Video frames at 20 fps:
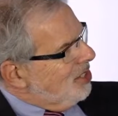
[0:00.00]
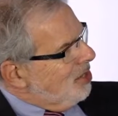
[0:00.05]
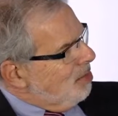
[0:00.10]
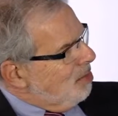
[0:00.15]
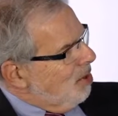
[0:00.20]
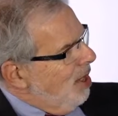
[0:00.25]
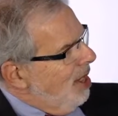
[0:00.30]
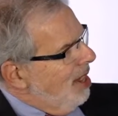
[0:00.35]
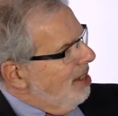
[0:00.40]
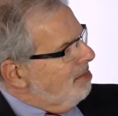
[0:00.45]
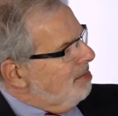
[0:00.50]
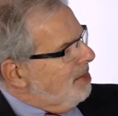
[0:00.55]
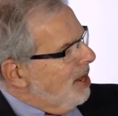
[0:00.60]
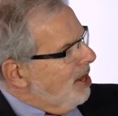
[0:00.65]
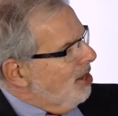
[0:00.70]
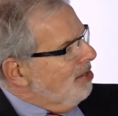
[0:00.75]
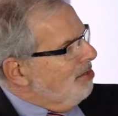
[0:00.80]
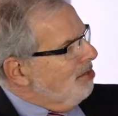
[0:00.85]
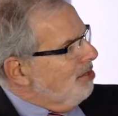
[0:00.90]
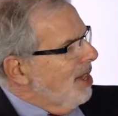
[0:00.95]
To
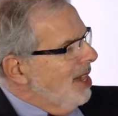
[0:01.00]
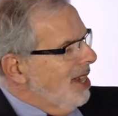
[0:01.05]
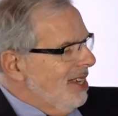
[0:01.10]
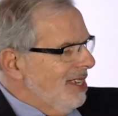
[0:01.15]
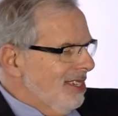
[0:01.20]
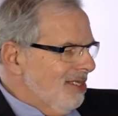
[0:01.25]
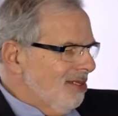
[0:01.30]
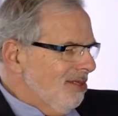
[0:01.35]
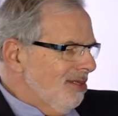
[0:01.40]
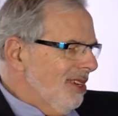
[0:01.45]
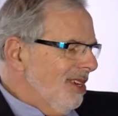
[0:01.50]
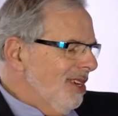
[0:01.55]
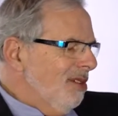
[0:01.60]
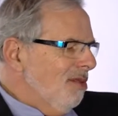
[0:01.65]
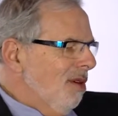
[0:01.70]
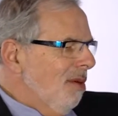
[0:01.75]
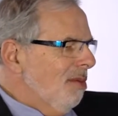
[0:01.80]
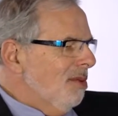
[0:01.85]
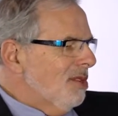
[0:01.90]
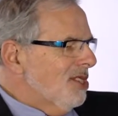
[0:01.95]
paraphrase
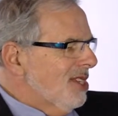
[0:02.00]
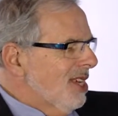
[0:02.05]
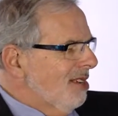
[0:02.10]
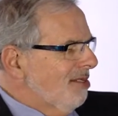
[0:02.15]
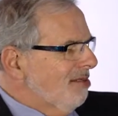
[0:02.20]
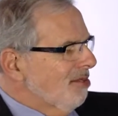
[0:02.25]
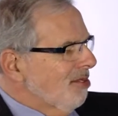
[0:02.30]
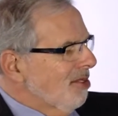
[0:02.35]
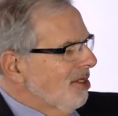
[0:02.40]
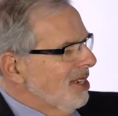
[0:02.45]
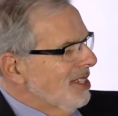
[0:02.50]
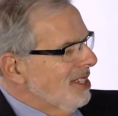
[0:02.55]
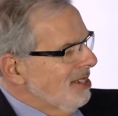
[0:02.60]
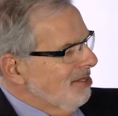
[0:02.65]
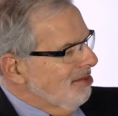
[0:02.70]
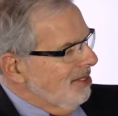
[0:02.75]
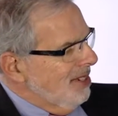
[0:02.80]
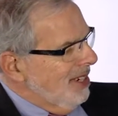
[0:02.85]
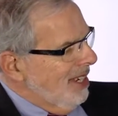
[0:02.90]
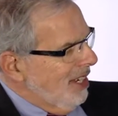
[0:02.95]
what was said for a
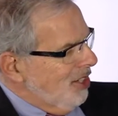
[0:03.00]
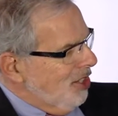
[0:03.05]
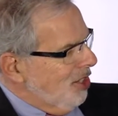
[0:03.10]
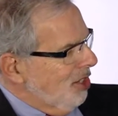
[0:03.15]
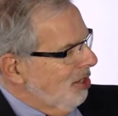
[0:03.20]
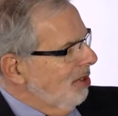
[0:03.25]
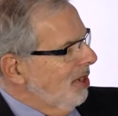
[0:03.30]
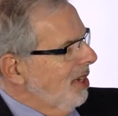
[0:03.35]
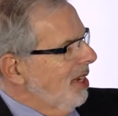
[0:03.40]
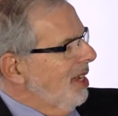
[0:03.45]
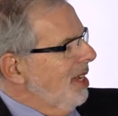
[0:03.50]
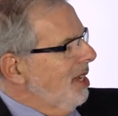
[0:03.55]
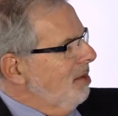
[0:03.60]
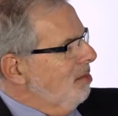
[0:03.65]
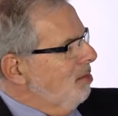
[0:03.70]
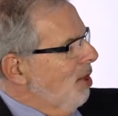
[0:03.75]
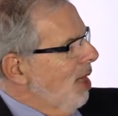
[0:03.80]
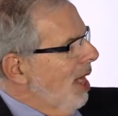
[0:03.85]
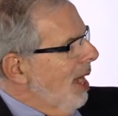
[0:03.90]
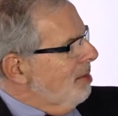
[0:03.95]
different issue,
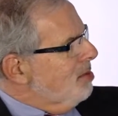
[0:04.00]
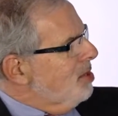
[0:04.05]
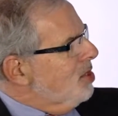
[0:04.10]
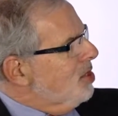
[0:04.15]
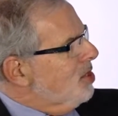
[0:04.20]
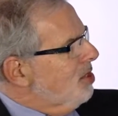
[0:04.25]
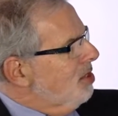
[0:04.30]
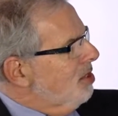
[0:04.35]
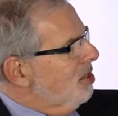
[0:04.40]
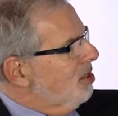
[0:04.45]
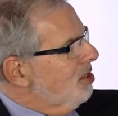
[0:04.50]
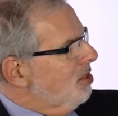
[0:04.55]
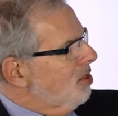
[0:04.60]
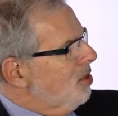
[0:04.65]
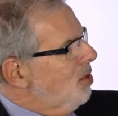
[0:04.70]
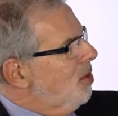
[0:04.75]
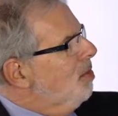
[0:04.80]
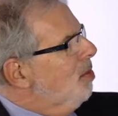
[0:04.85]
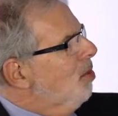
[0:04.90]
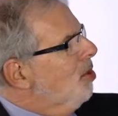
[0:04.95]
perhaps it's
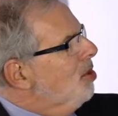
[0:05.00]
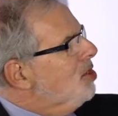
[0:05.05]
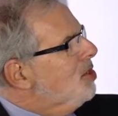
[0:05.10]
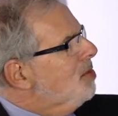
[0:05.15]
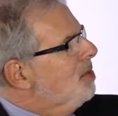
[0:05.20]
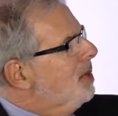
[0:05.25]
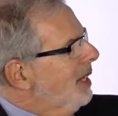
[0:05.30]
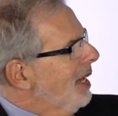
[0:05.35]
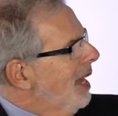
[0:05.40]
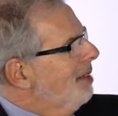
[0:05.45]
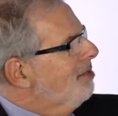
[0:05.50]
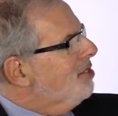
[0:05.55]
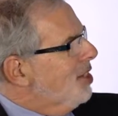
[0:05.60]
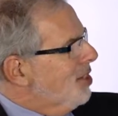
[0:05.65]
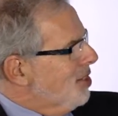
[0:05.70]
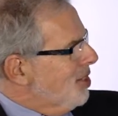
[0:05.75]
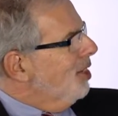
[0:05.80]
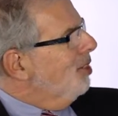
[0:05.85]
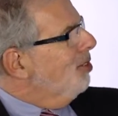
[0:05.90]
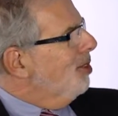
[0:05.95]
too important to be left
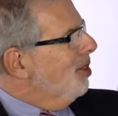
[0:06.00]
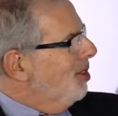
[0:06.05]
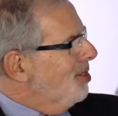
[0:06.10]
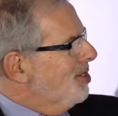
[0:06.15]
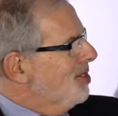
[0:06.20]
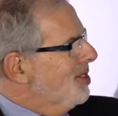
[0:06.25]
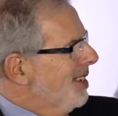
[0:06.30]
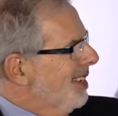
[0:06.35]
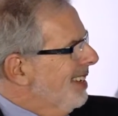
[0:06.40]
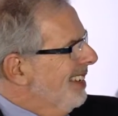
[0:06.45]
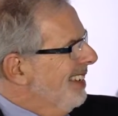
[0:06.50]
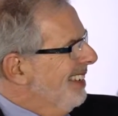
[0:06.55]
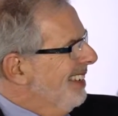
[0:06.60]
just to lawyers.